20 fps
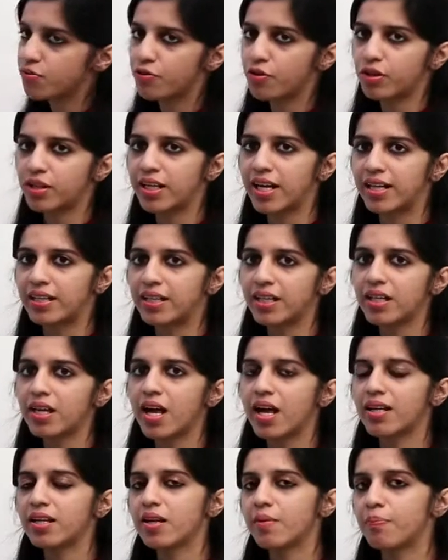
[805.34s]
for getting
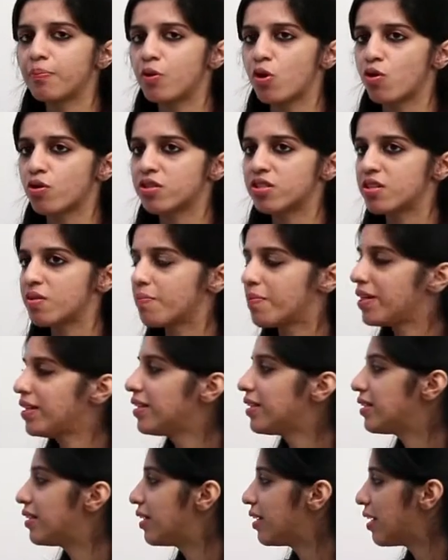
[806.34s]
an
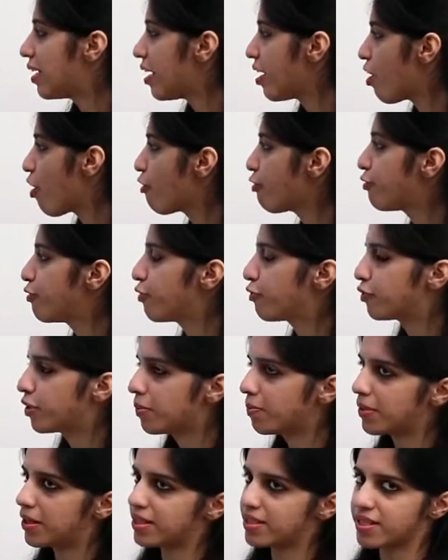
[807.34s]
approximate delay of
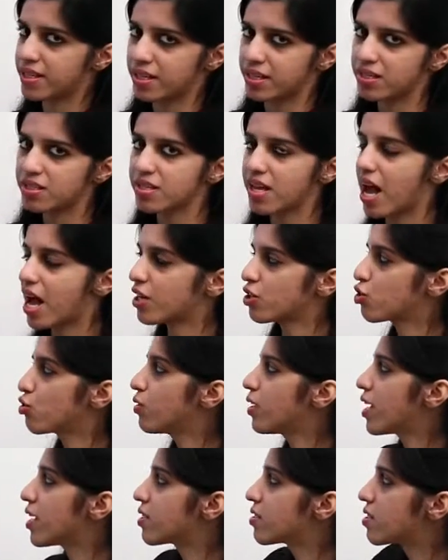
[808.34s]
50 milliseconds, I
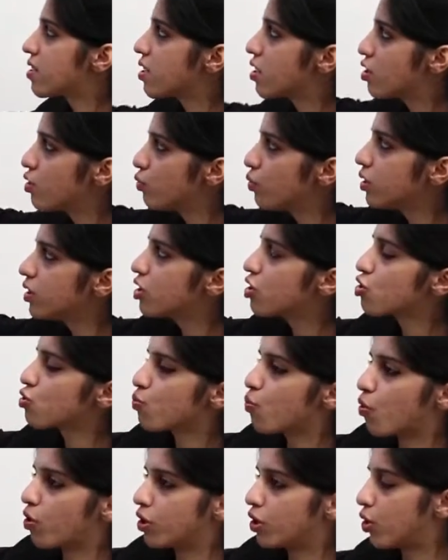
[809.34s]
should execute this
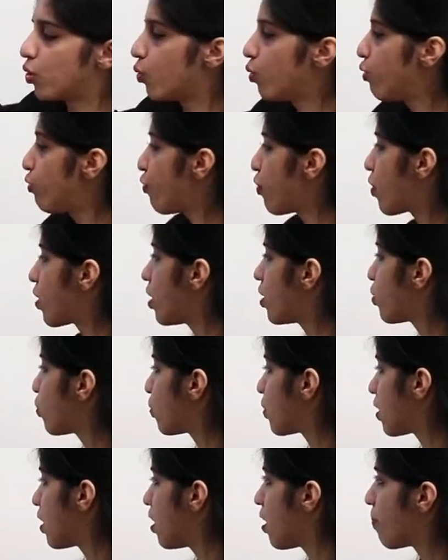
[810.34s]
module for a
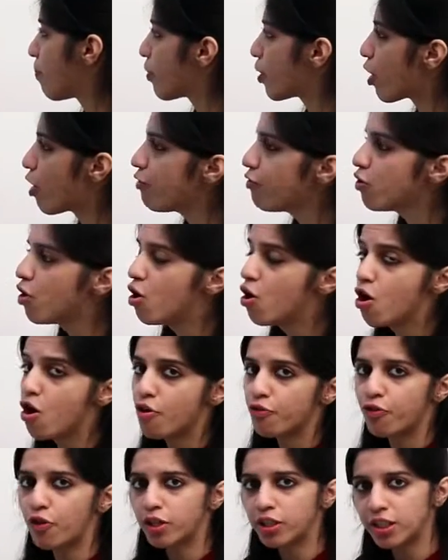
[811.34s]
total number of
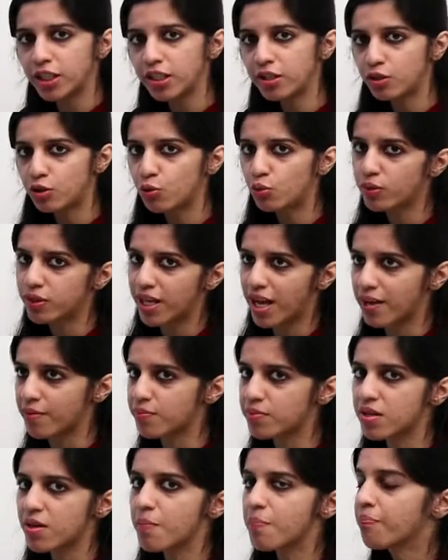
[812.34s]
42
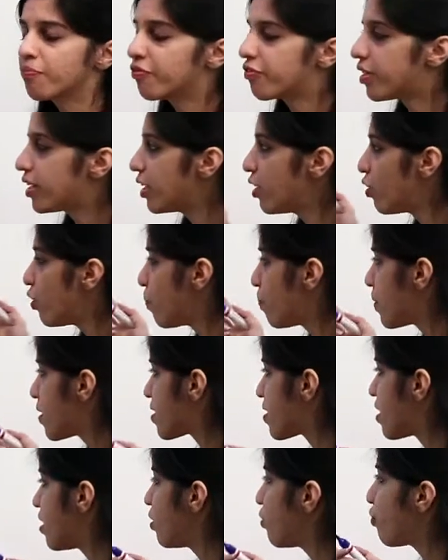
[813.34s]
times. When you
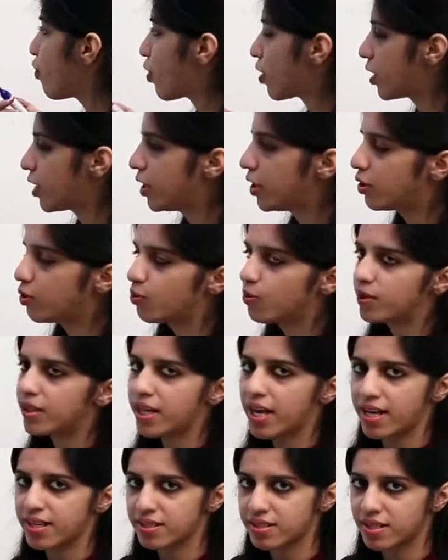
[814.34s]
represent 42
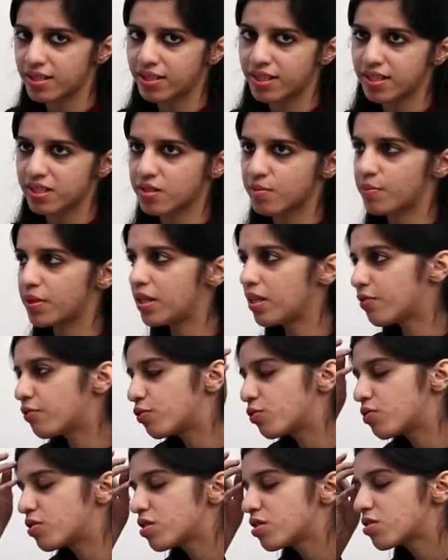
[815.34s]
in hexadecimal,
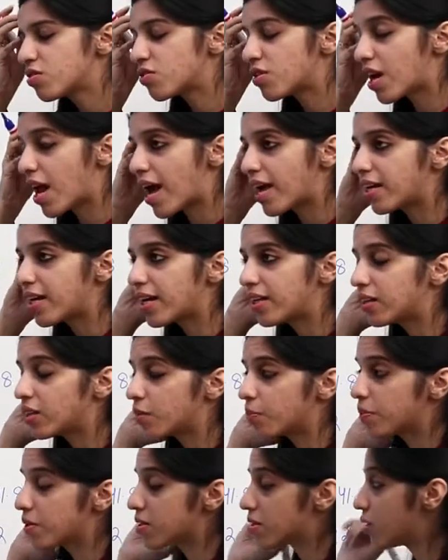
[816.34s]
if you just try and
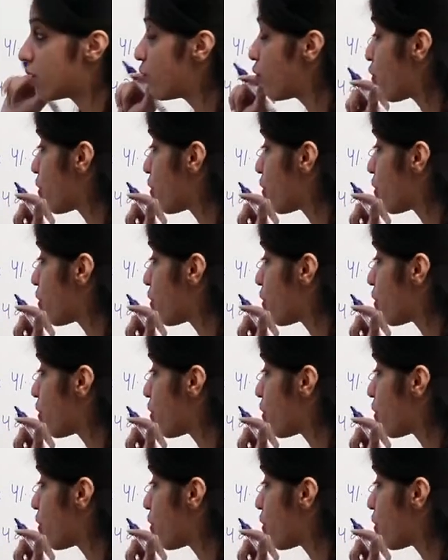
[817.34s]
represent